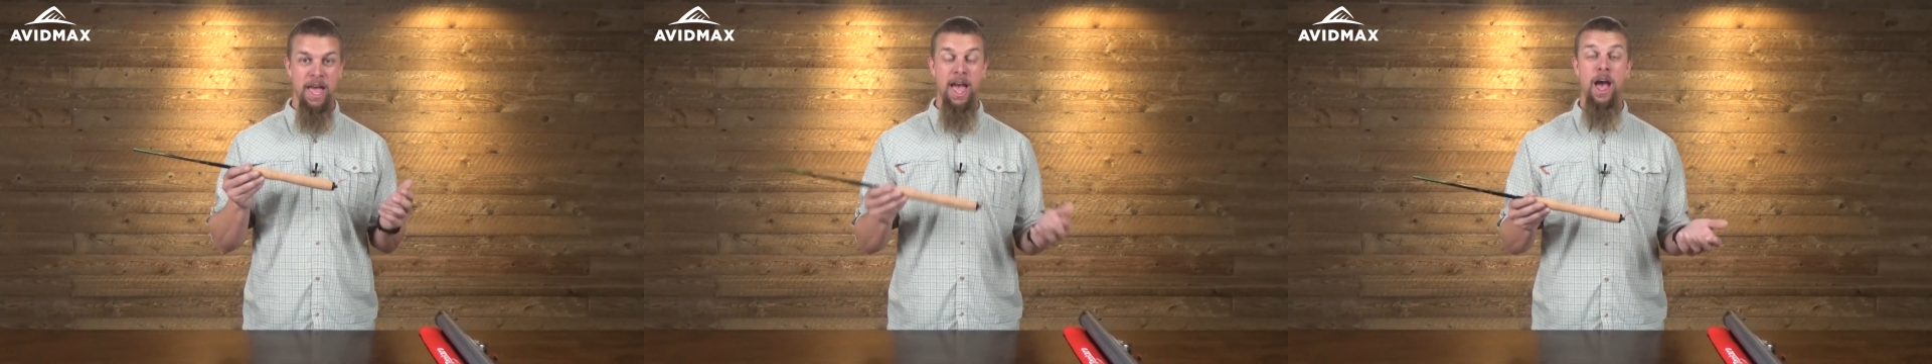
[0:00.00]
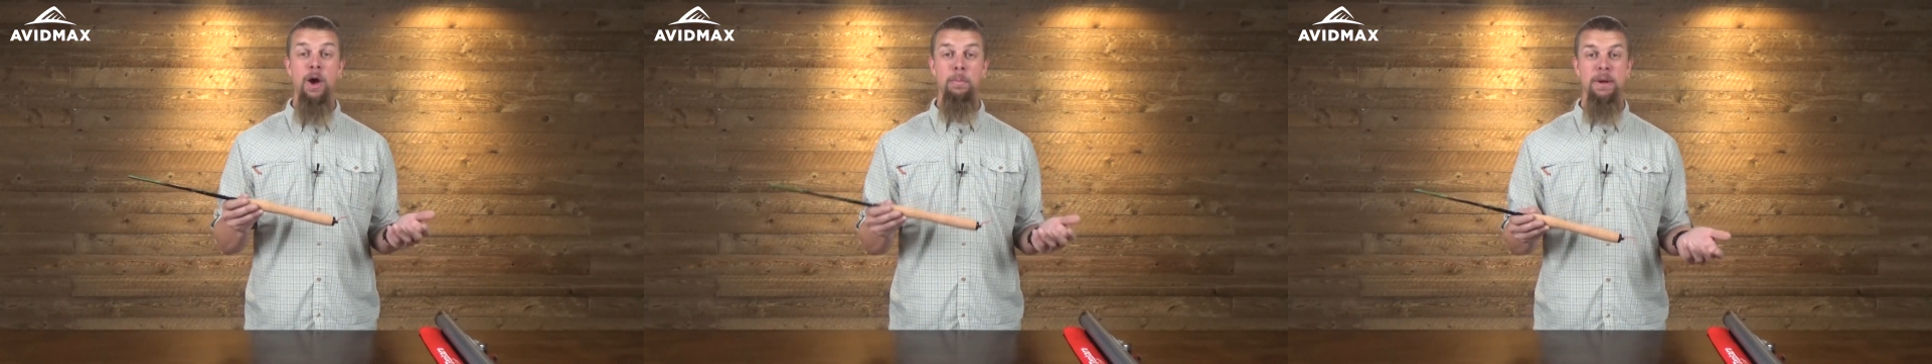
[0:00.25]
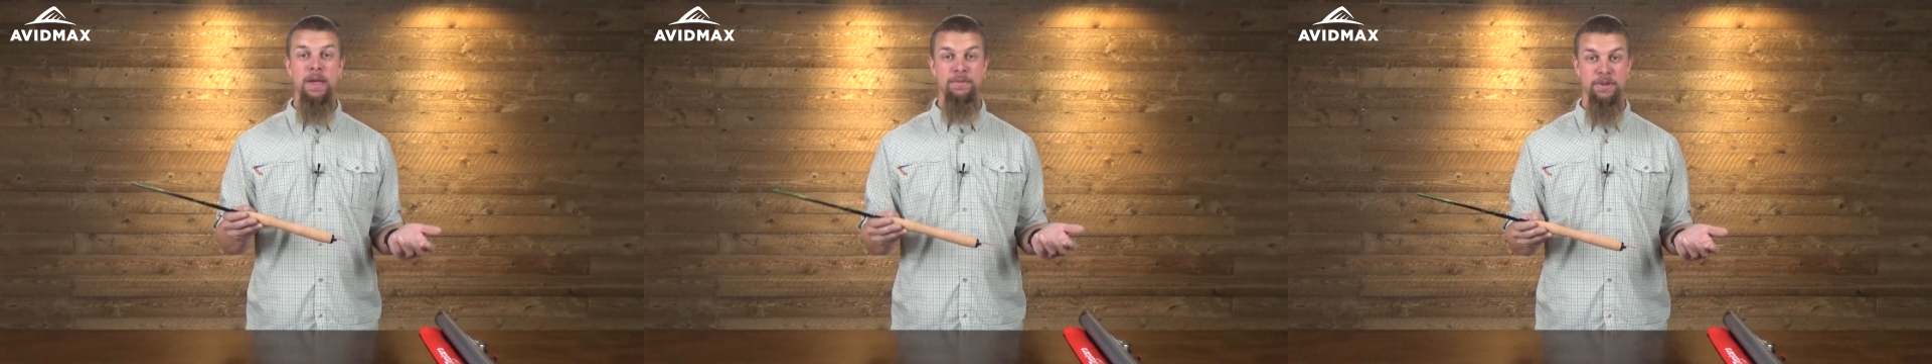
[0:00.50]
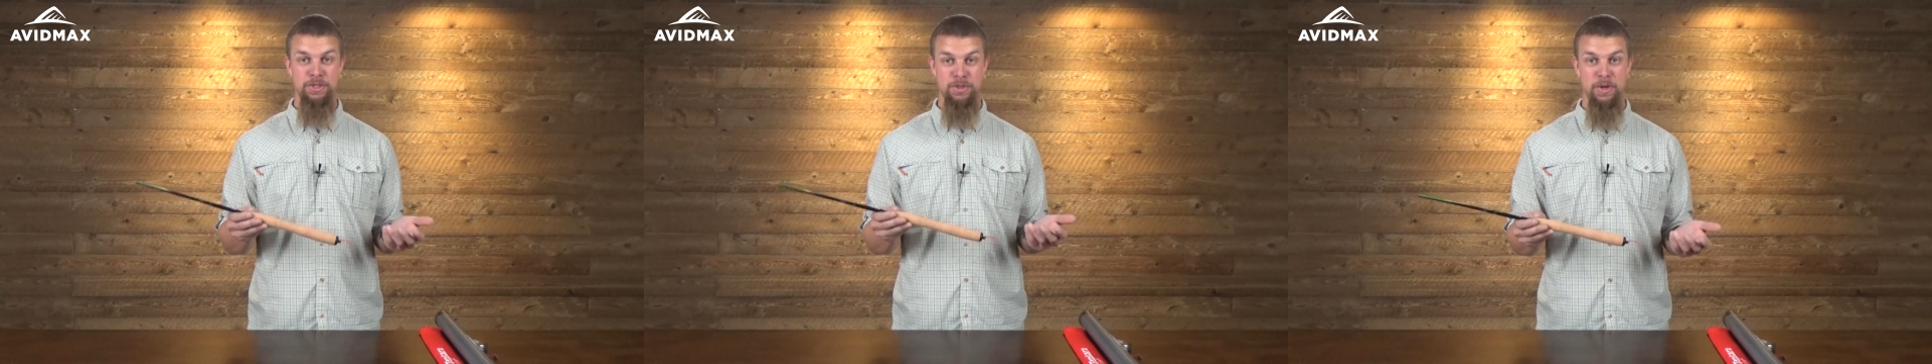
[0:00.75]
how big
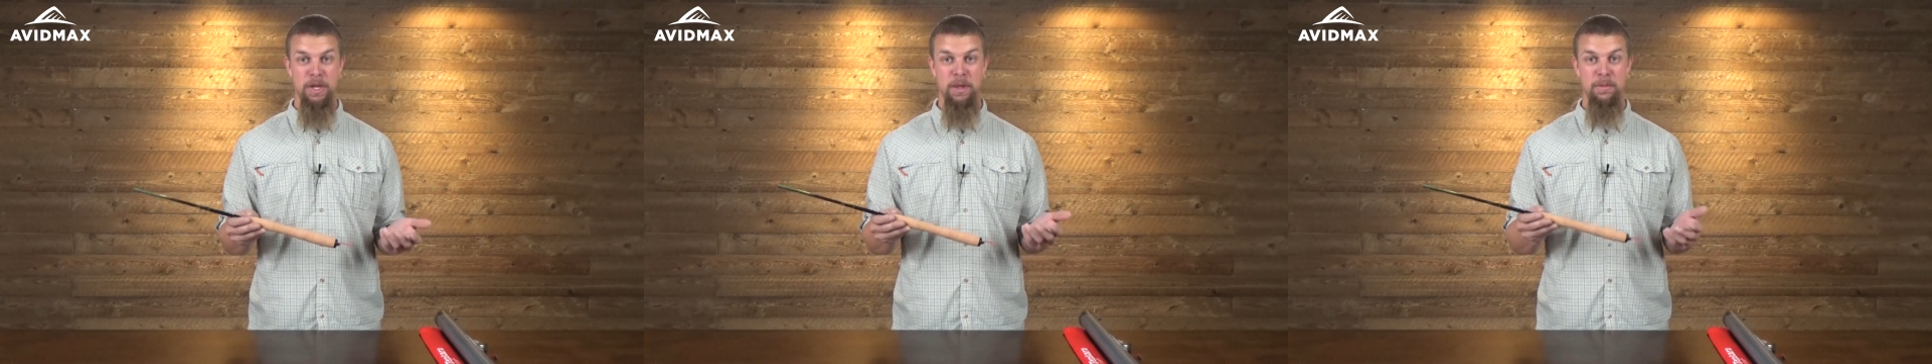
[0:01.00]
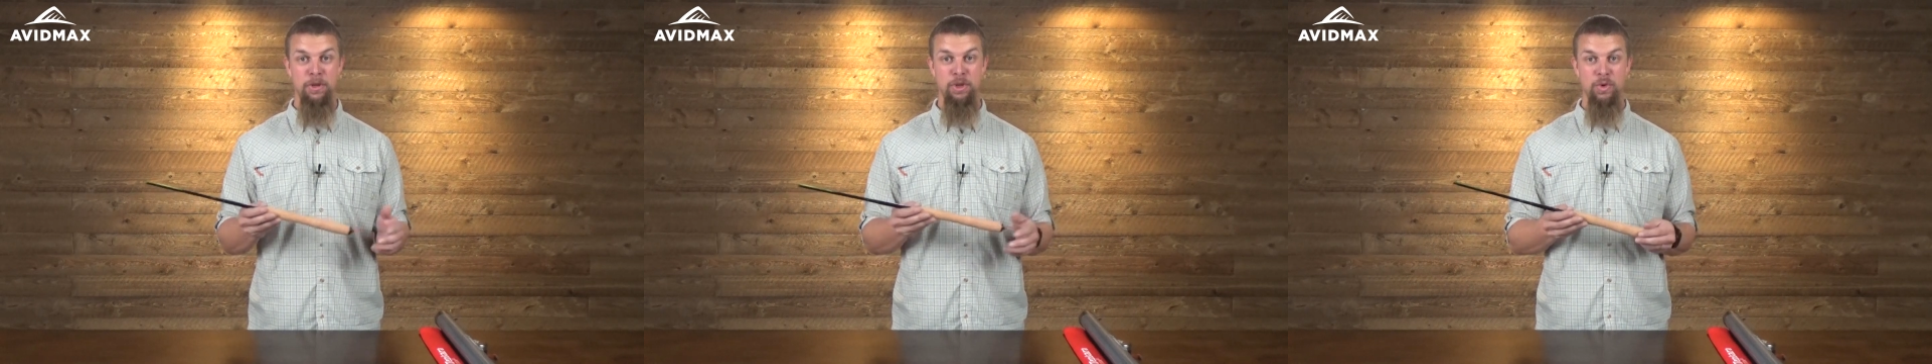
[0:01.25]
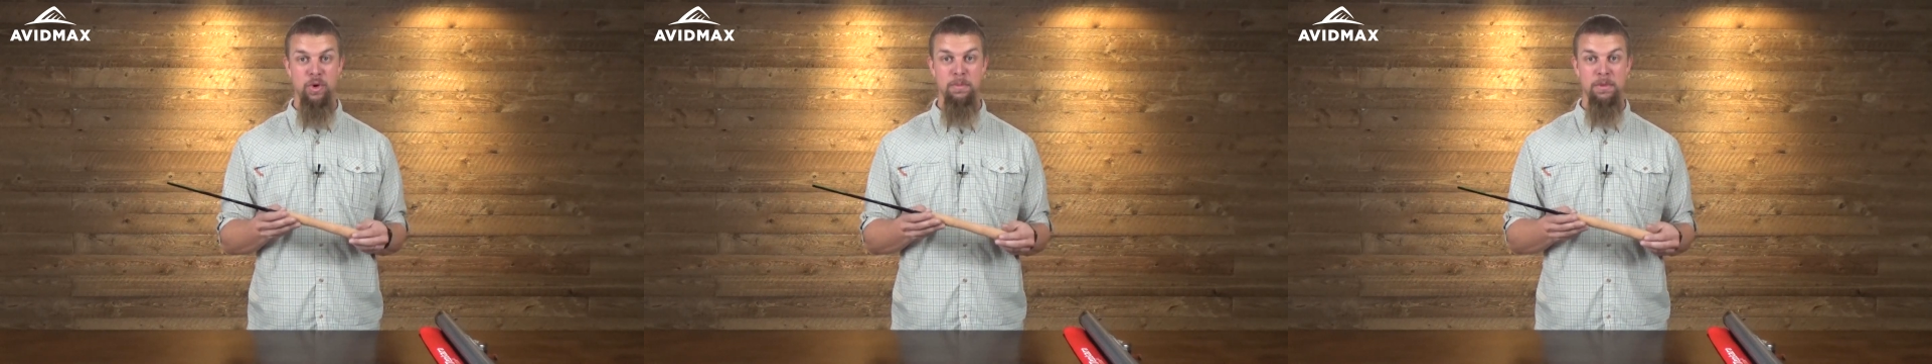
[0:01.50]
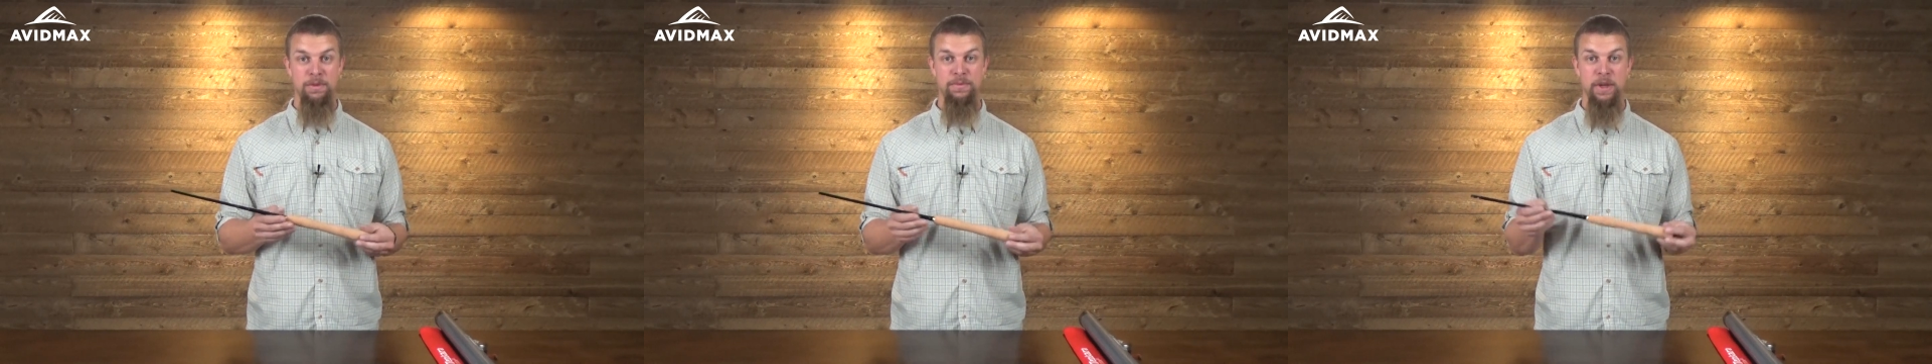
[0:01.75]
of a stream you
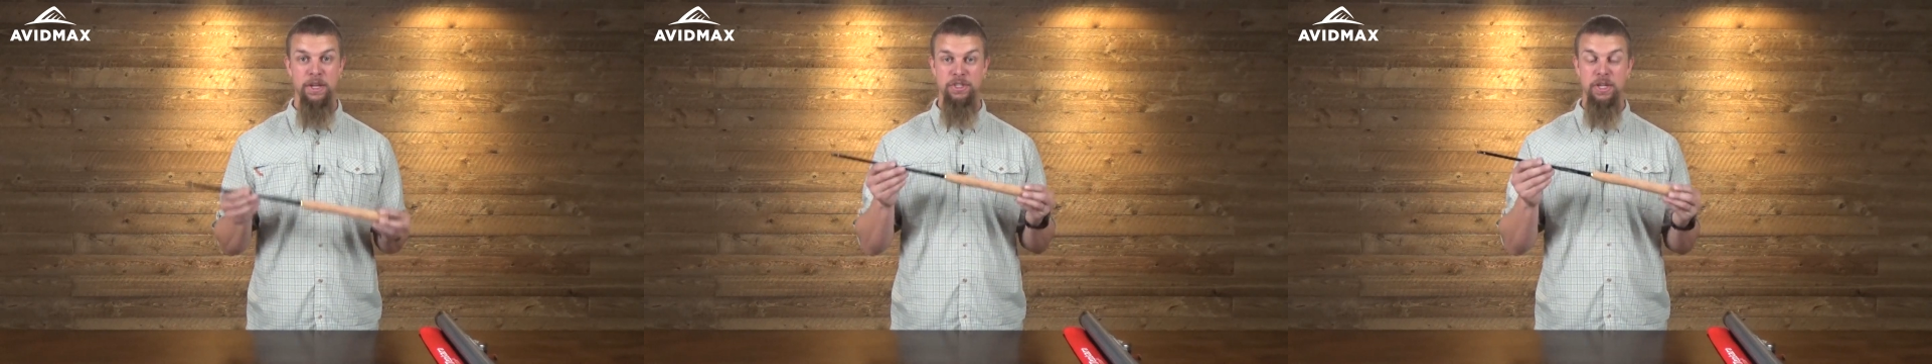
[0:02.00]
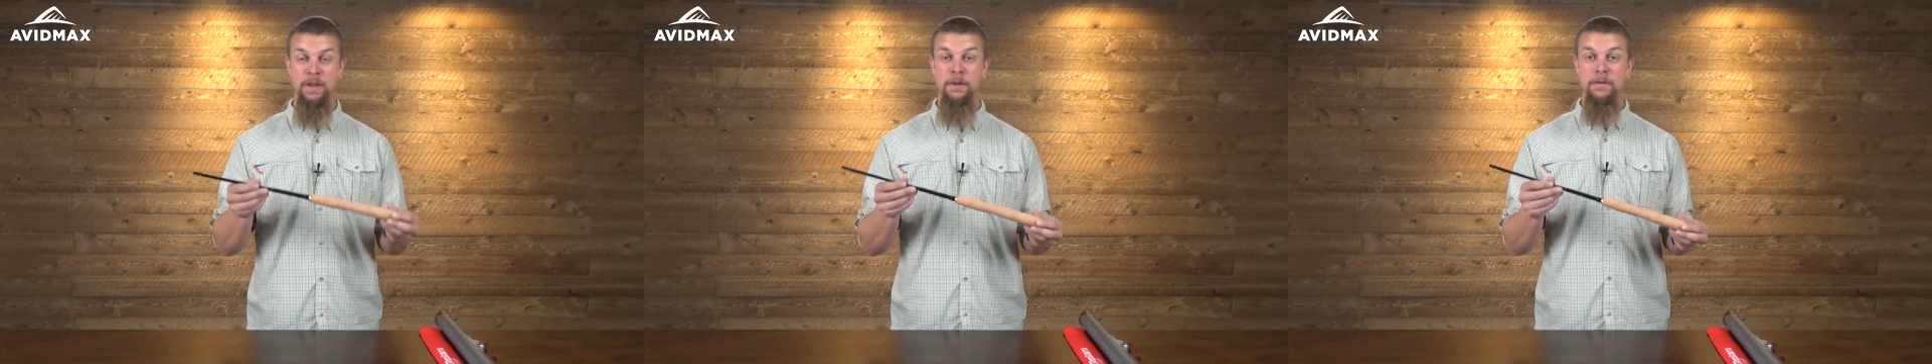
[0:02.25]
normally fish.